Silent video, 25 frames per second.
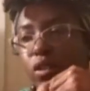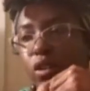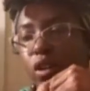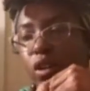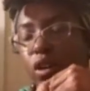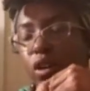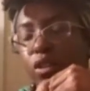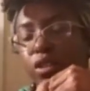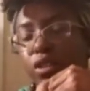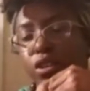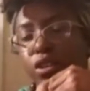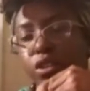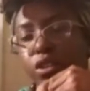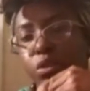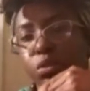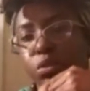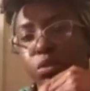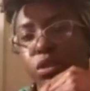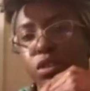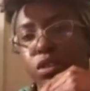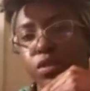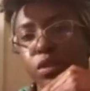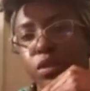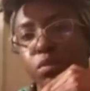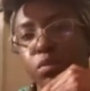are there
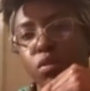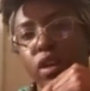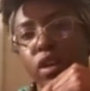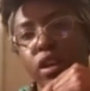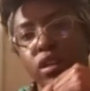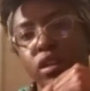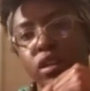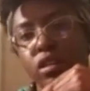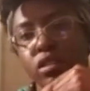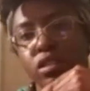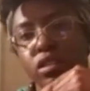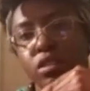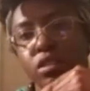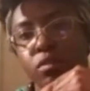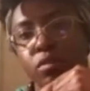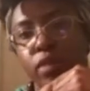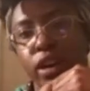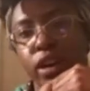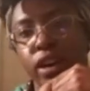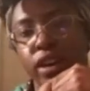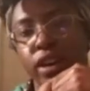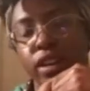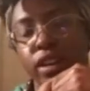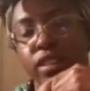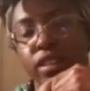specific products in
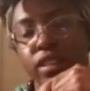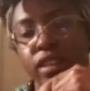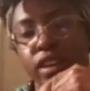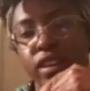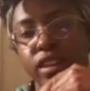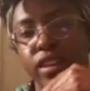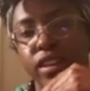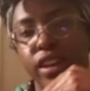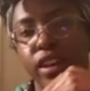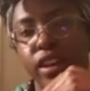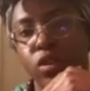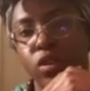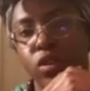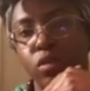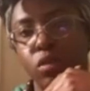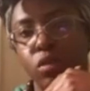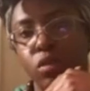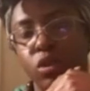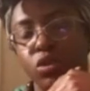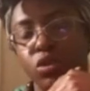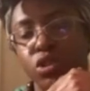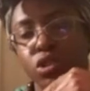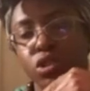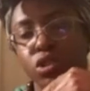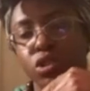mind that
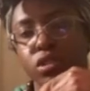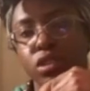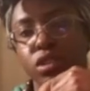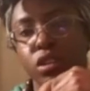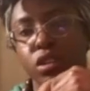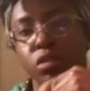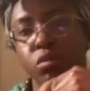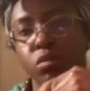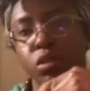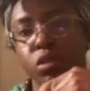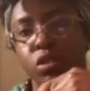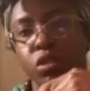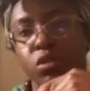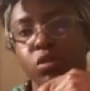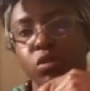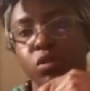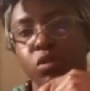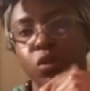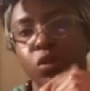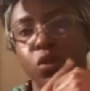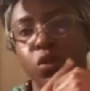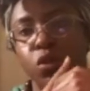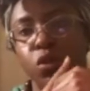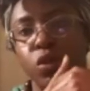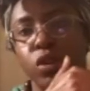nano-emulsion is going to be used
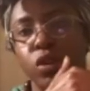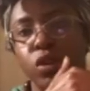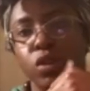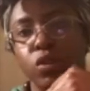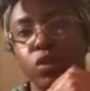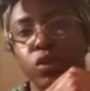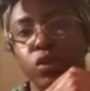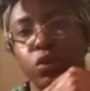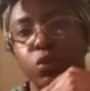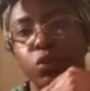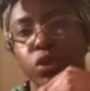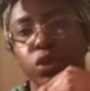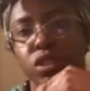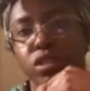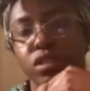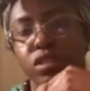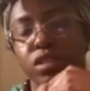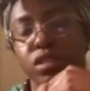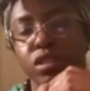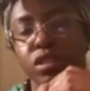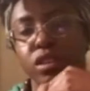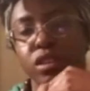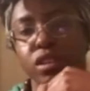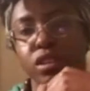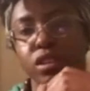for, or what's
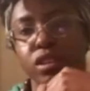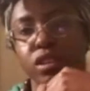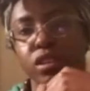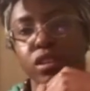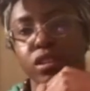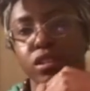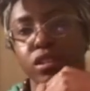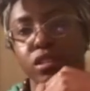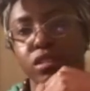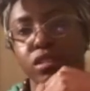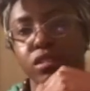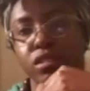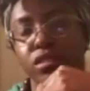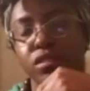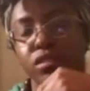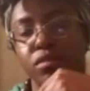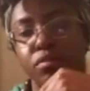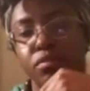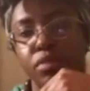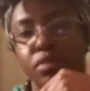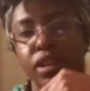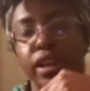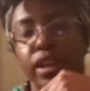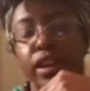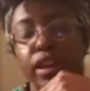the
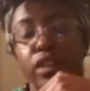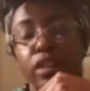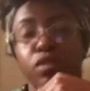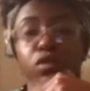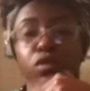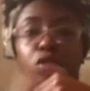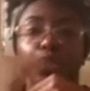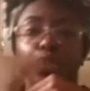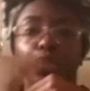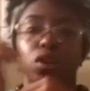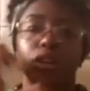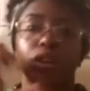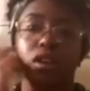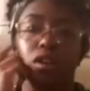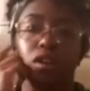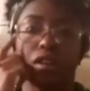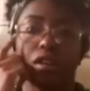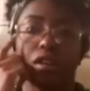plan for it?